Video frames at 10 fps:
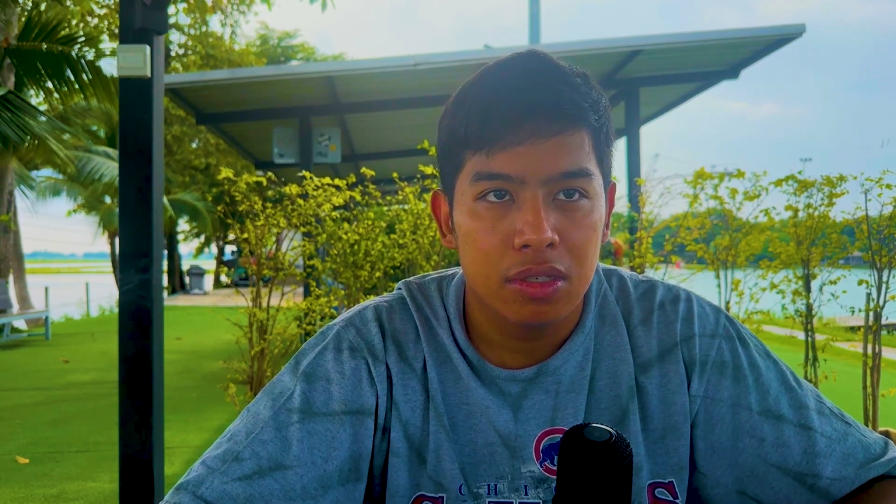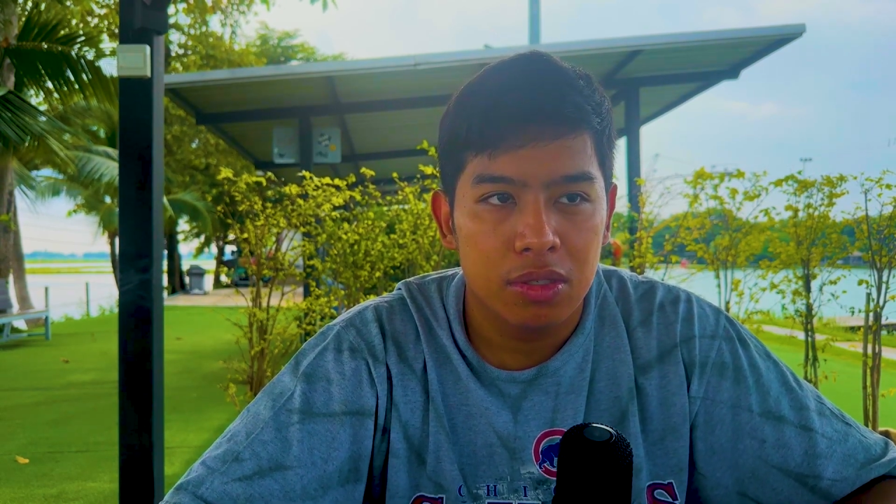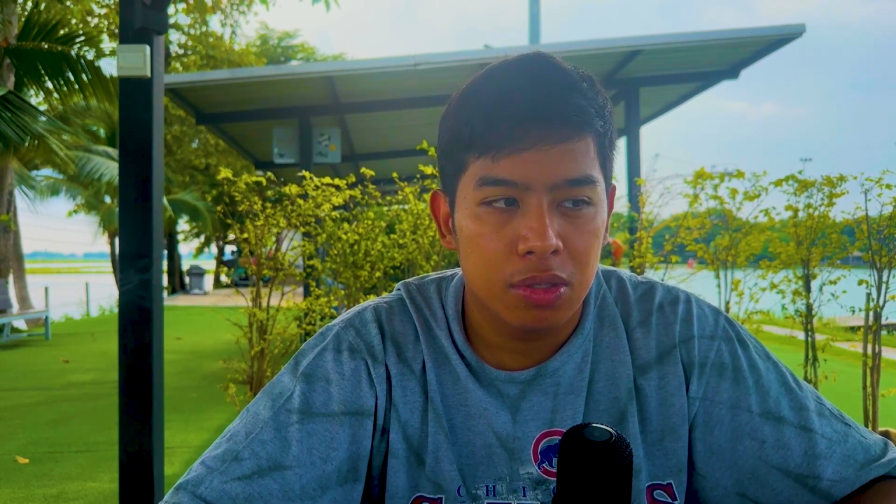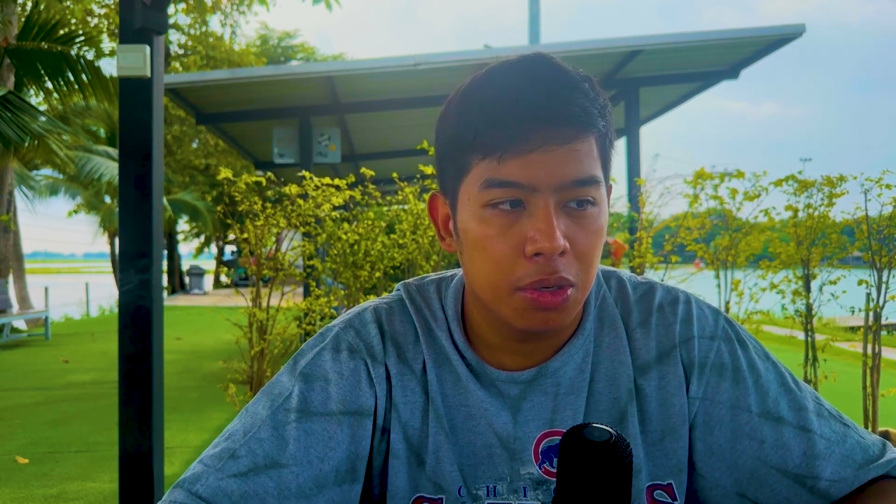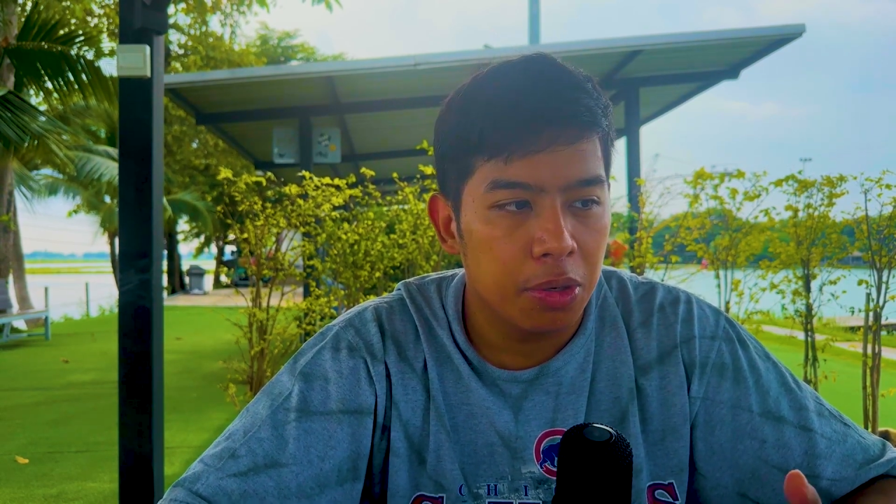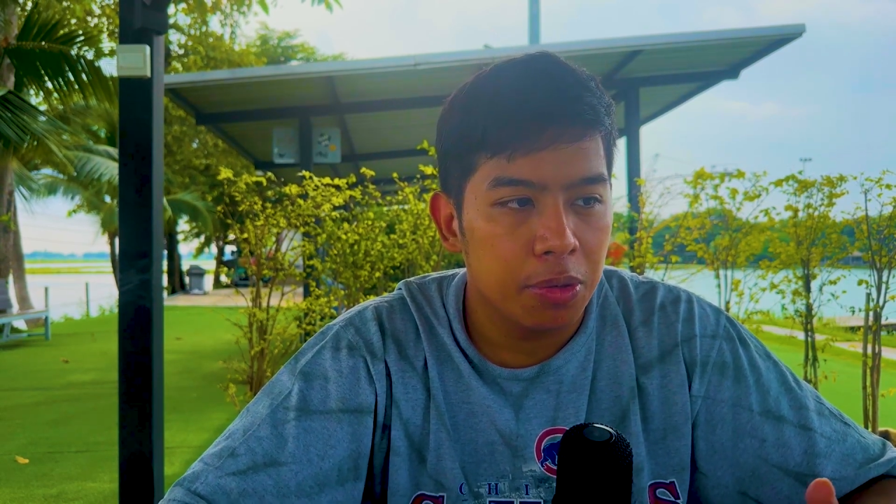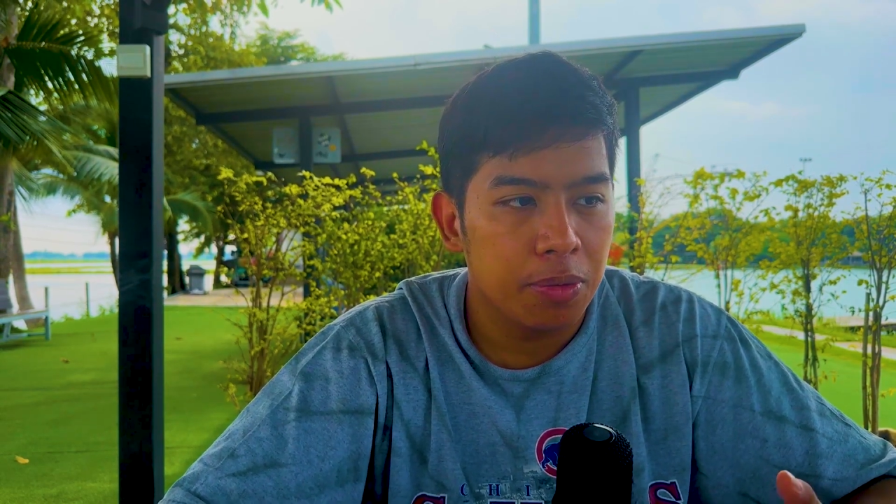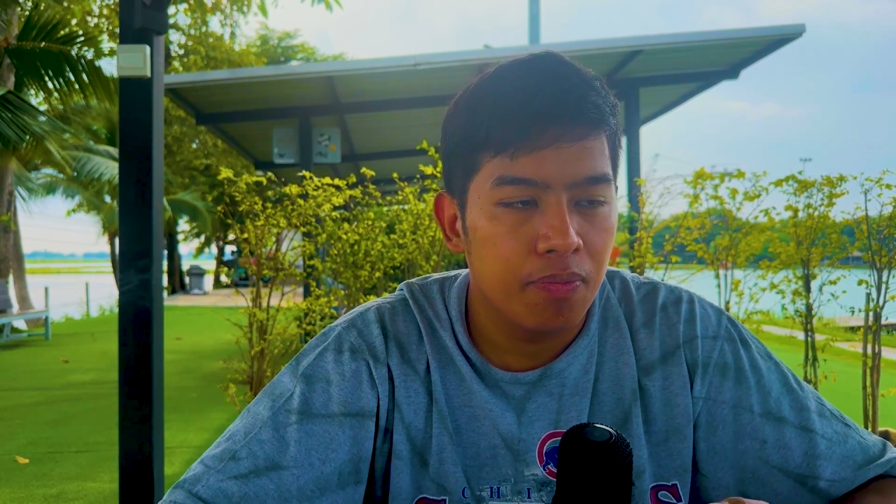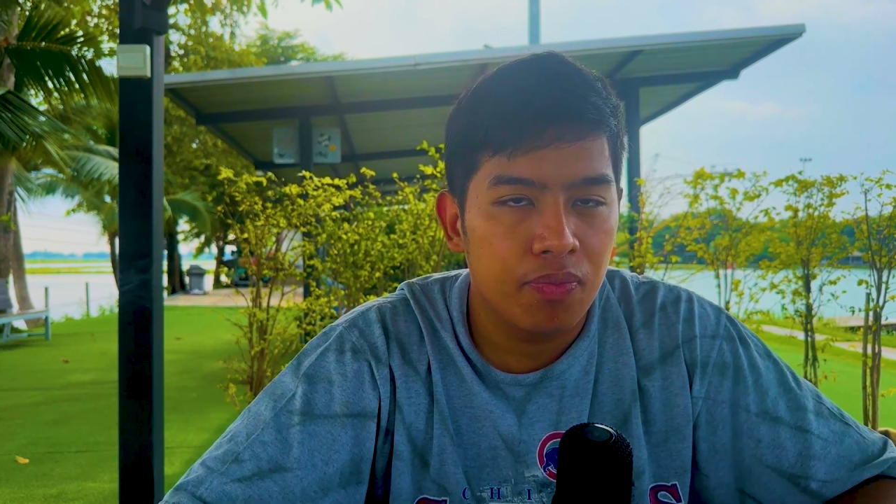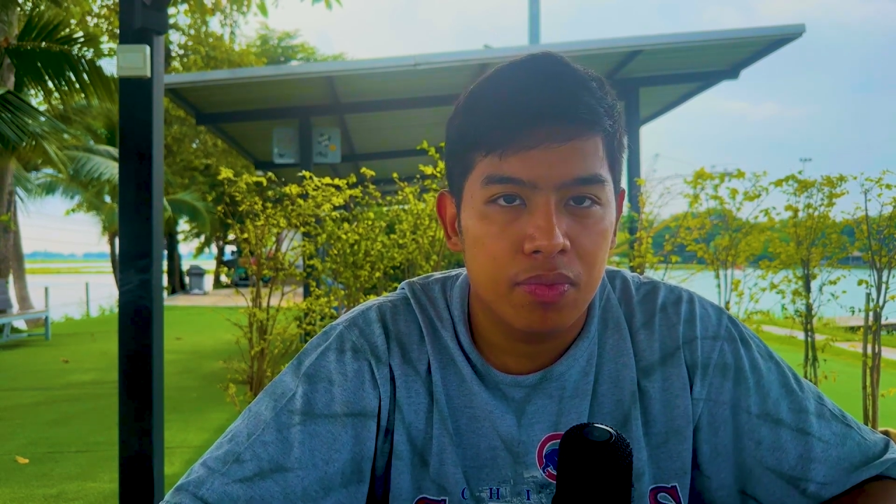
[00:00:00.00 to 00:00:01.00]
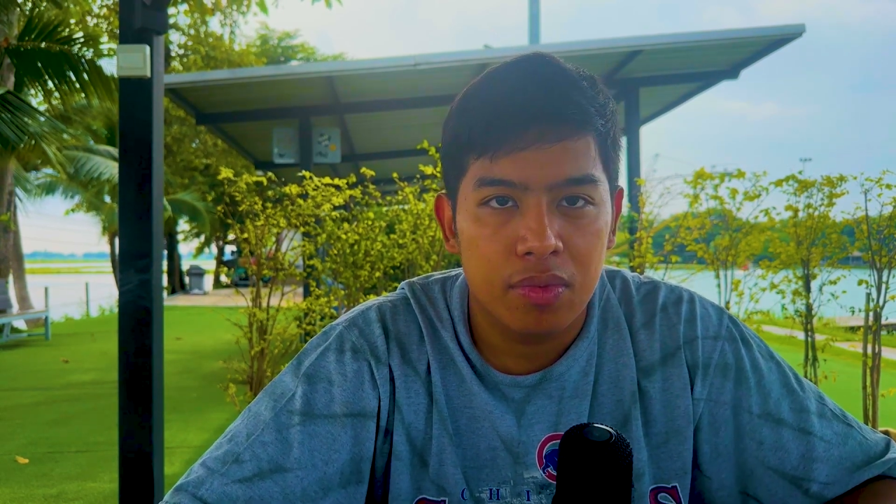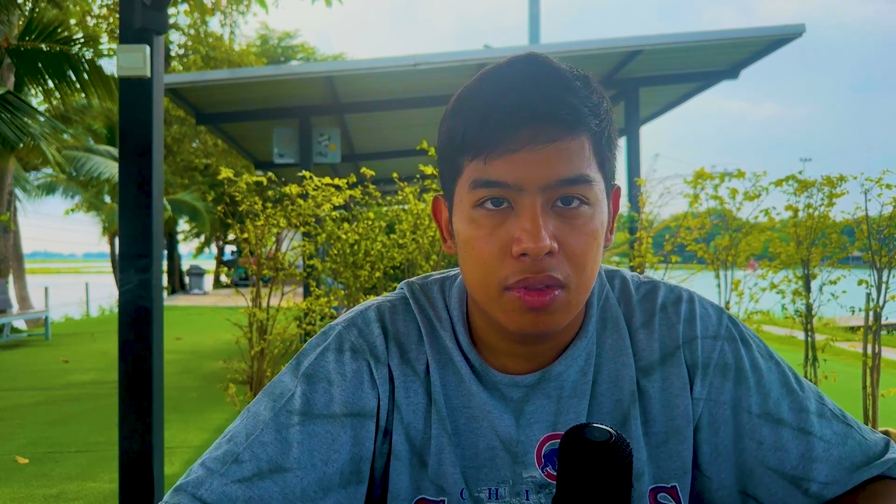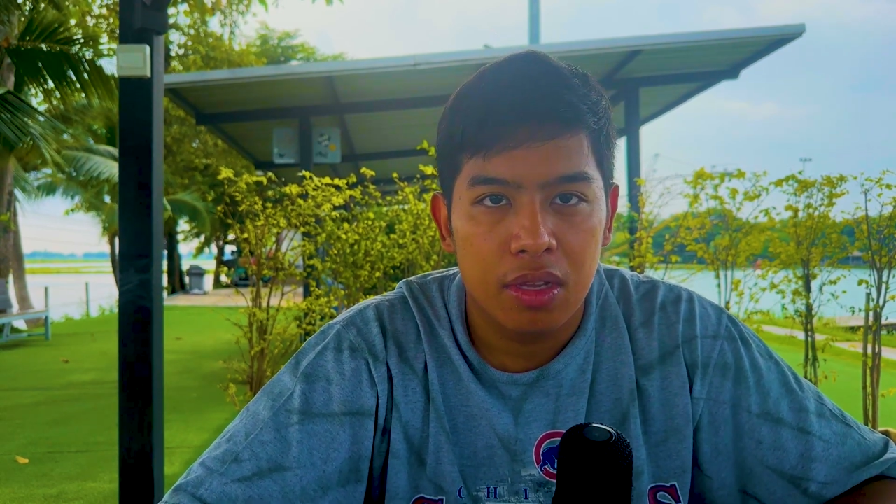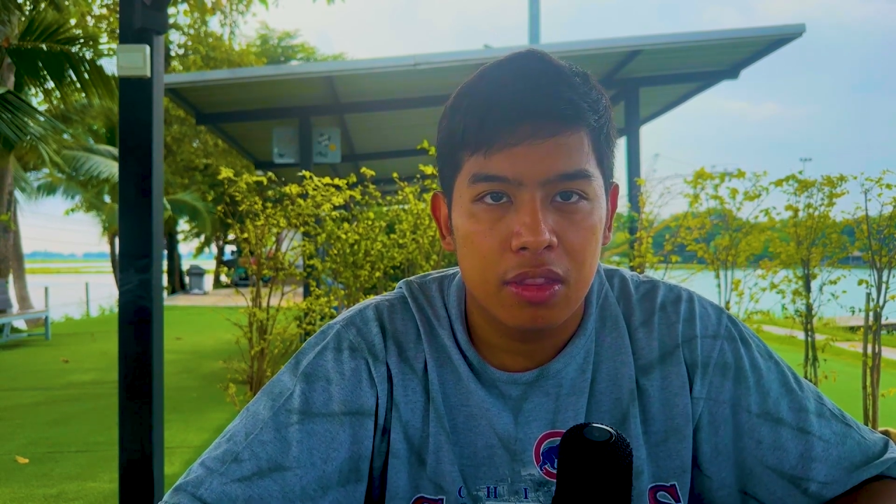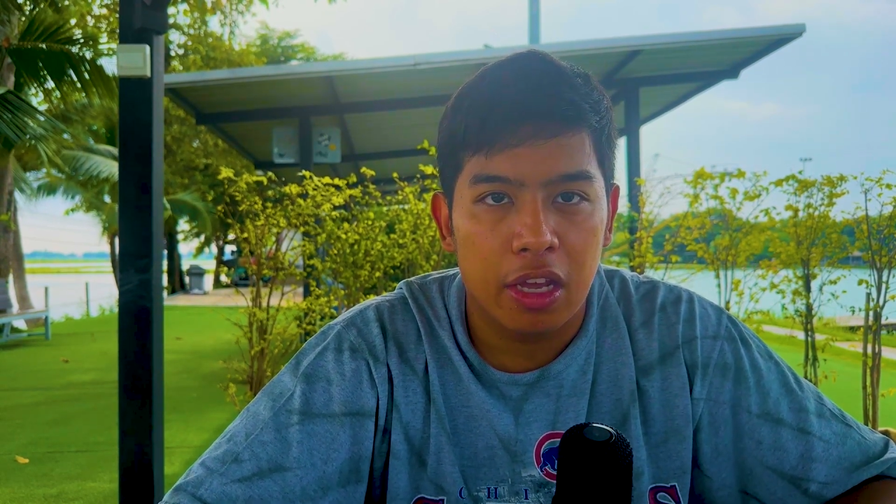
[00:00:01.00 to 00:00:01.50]
So
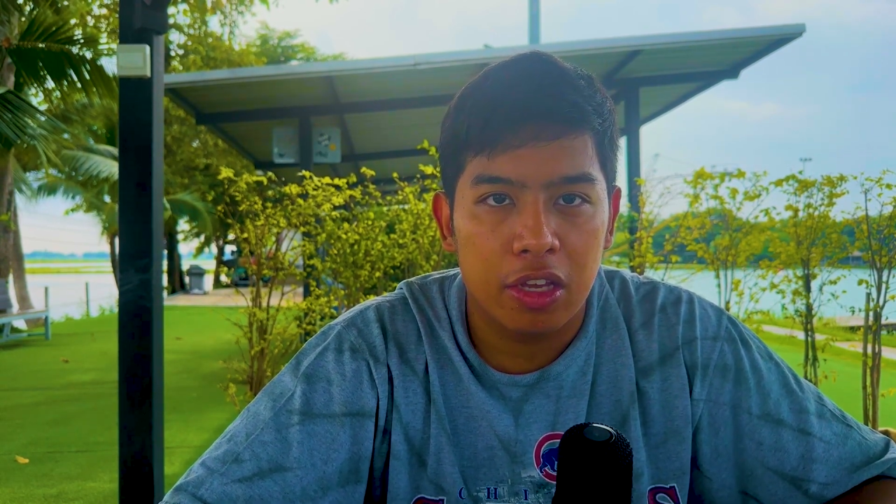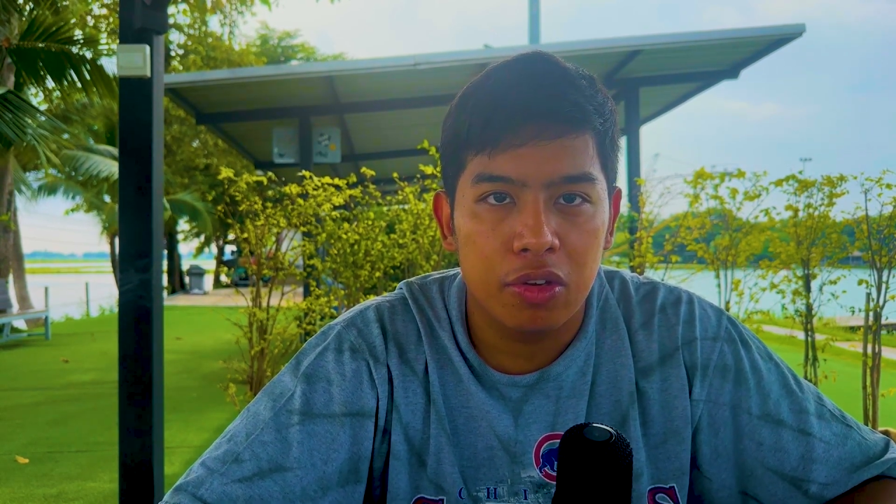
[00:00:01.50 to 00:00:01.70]
thank